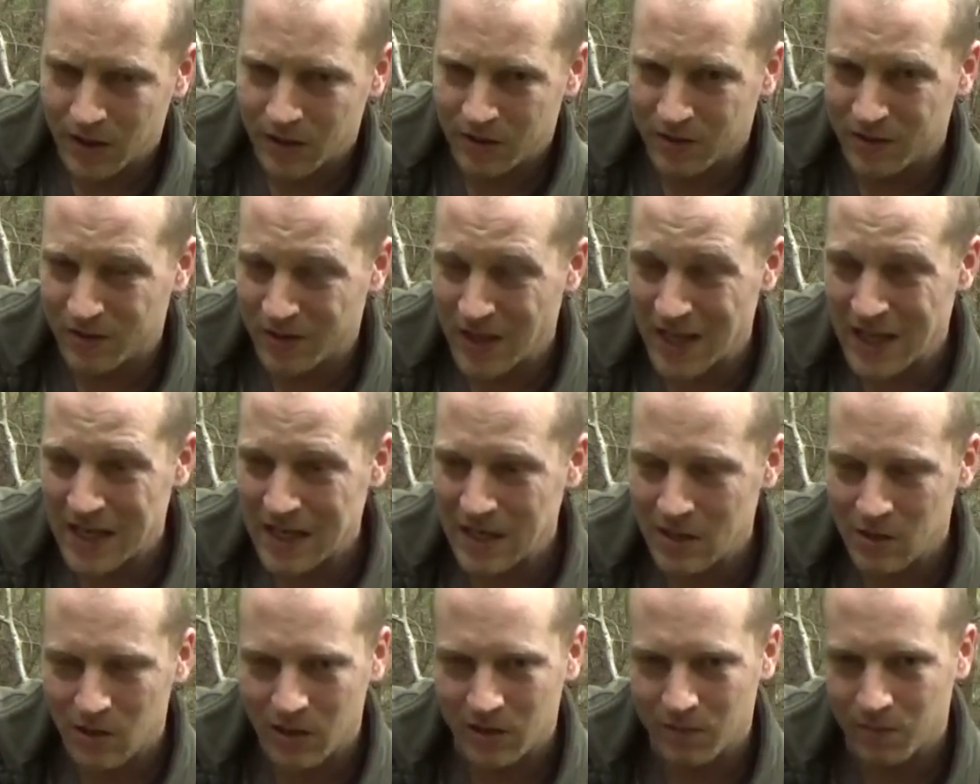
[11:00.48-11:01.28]

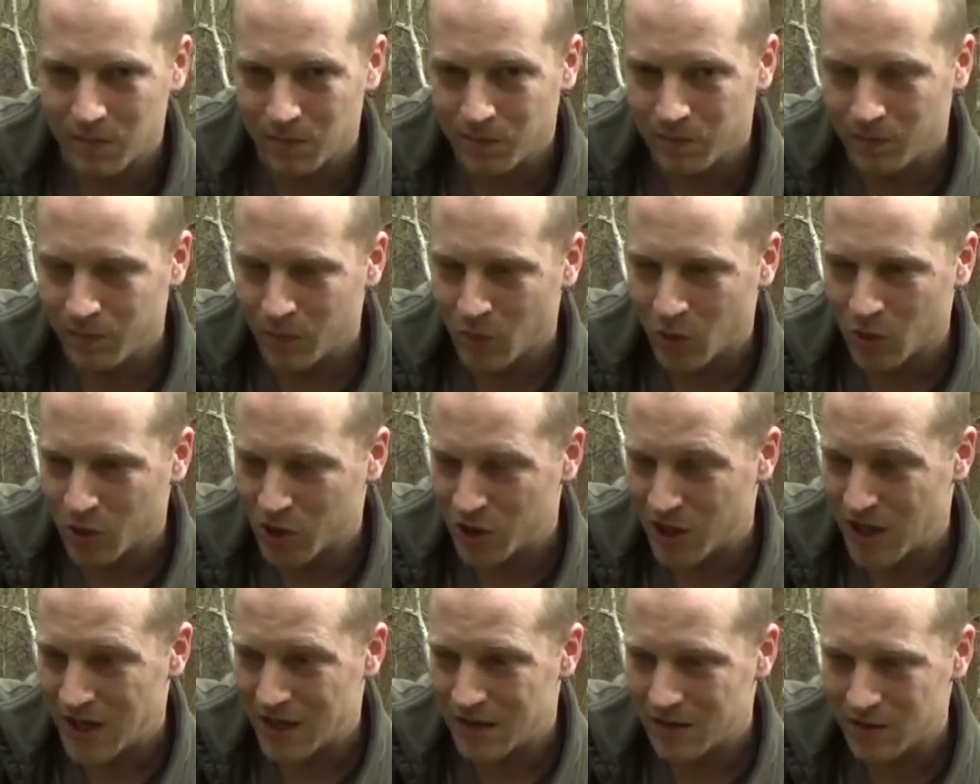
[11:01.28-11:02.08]
knees or
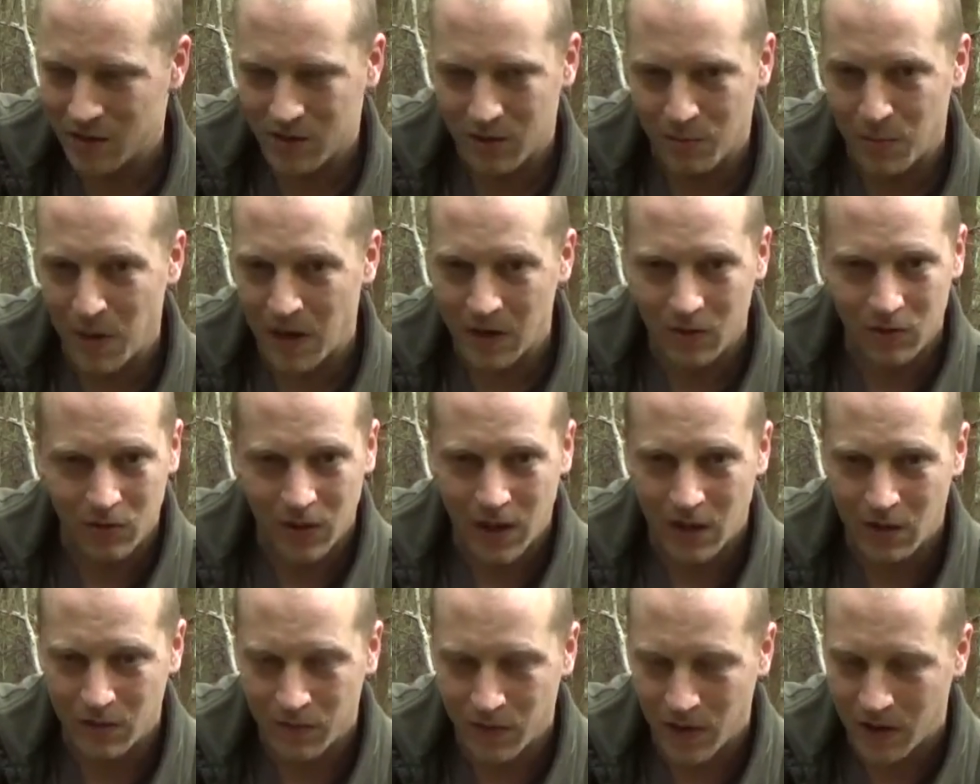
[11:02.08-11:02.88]
shins, depending on
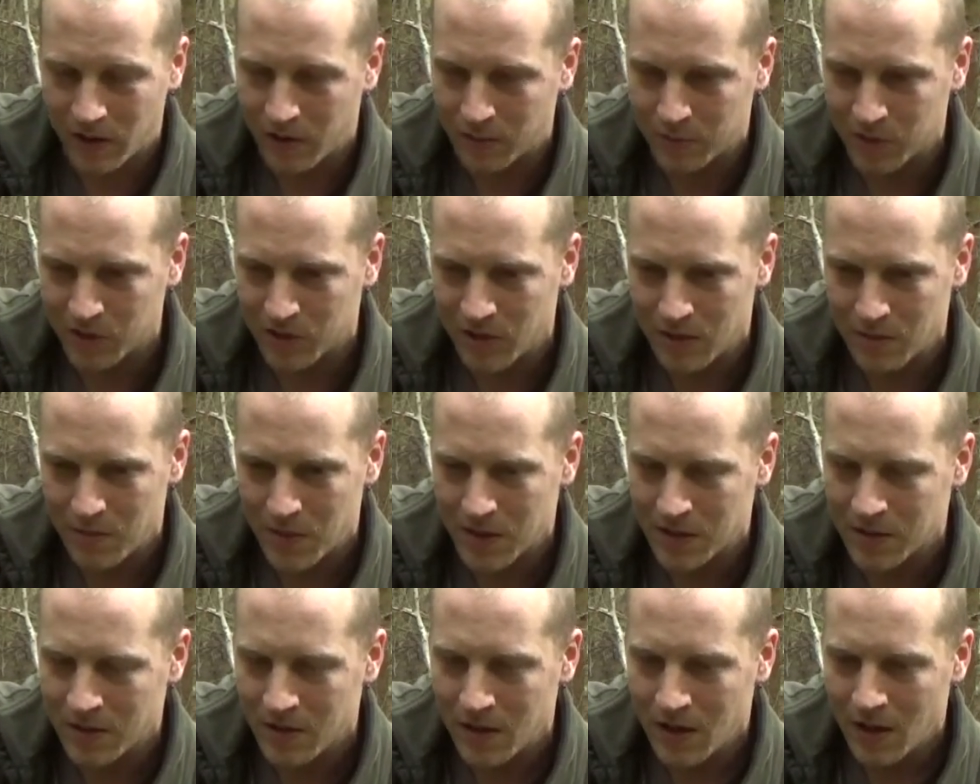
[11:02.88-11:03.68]
how far up the zip
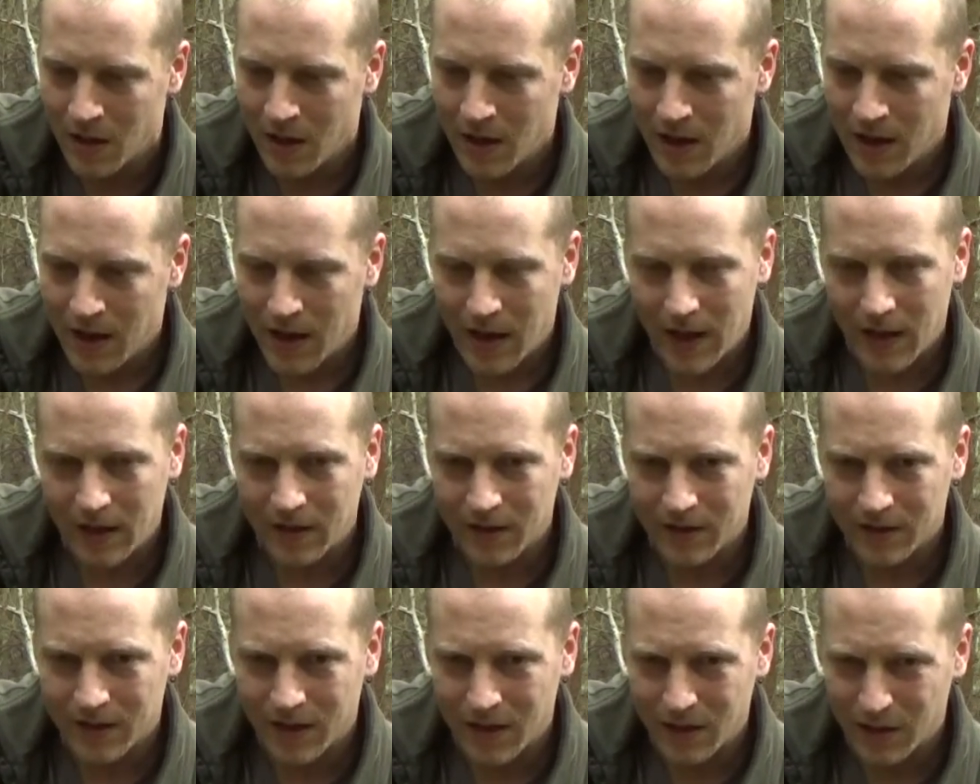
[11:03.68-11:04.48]
is,
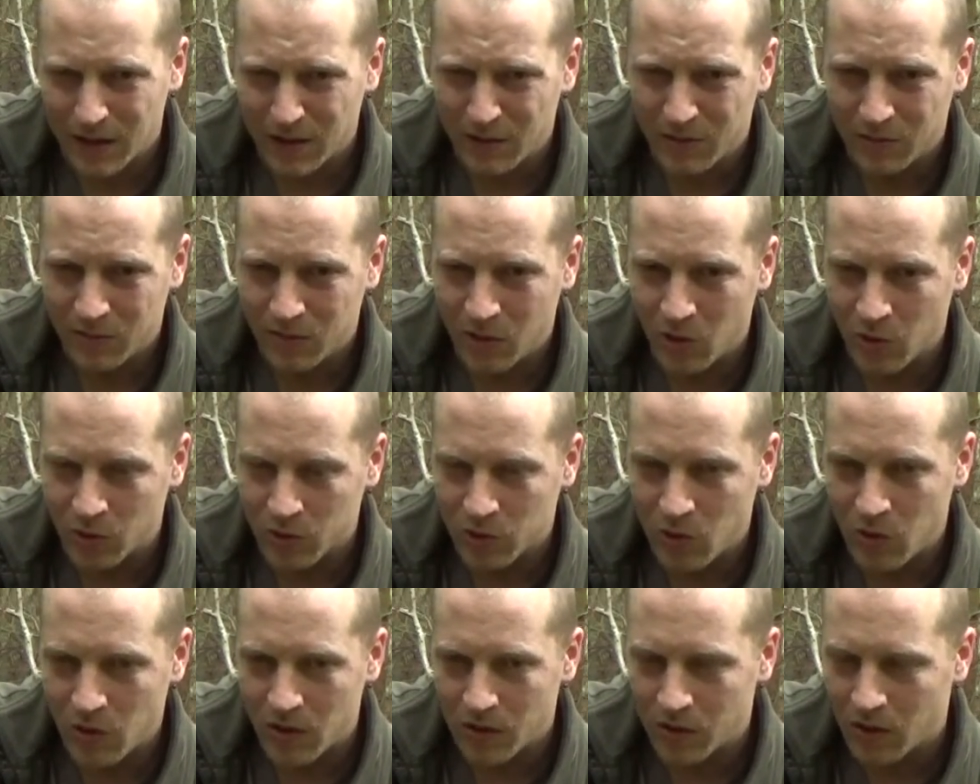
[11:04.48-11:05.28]
and cause
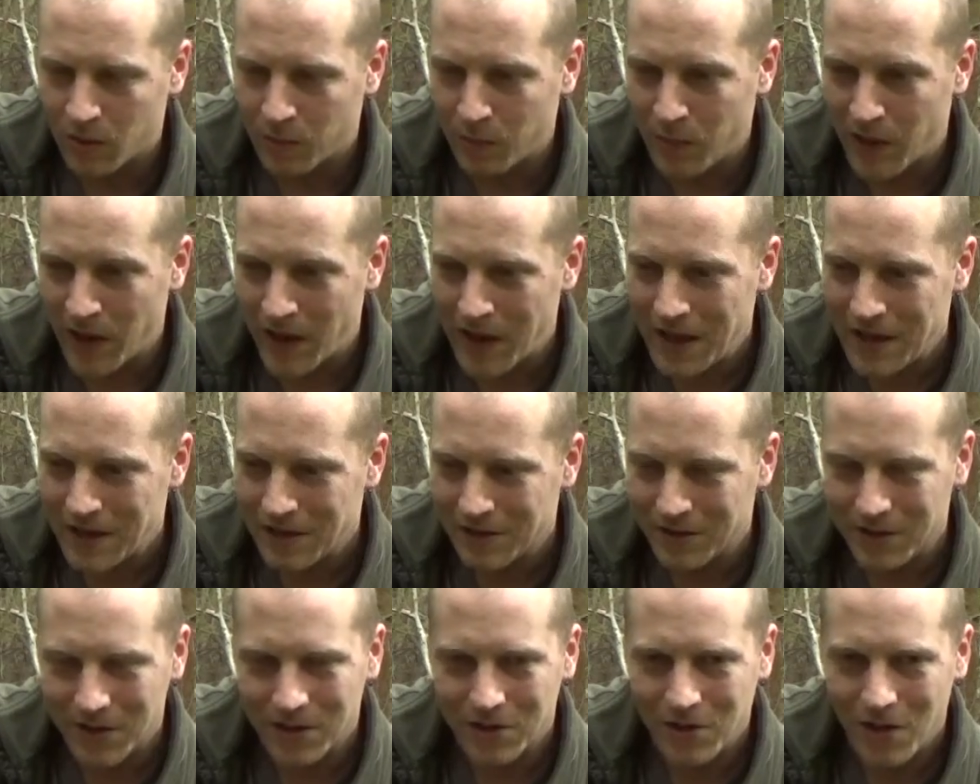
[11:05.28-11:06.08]
quite a lot of pain
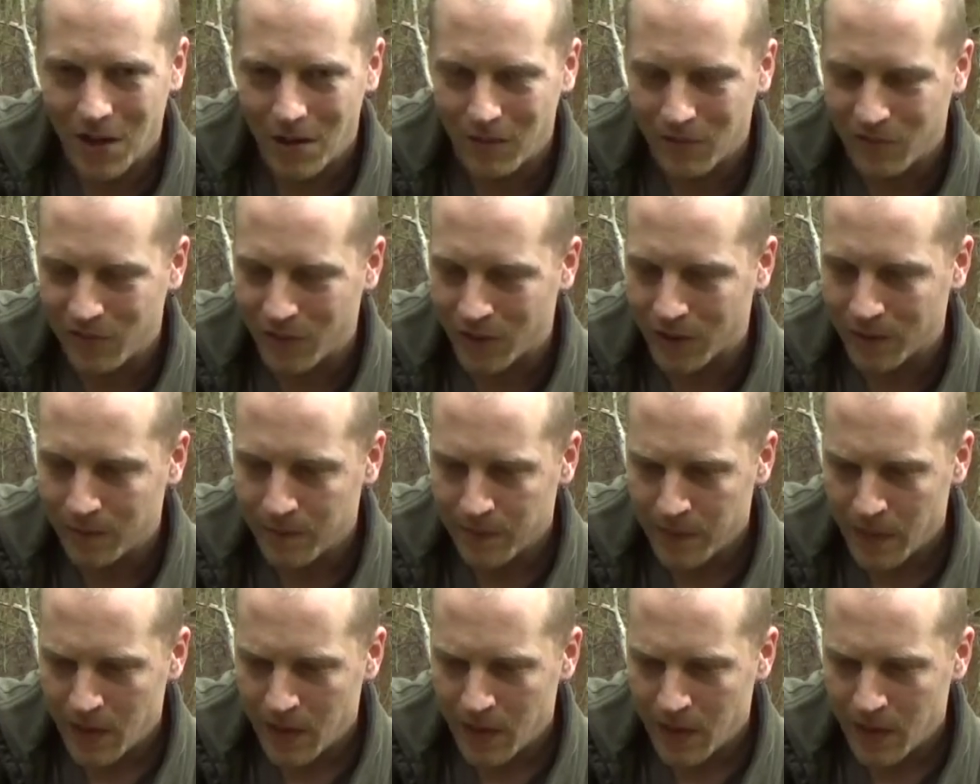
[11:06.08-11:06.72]
and discomfort.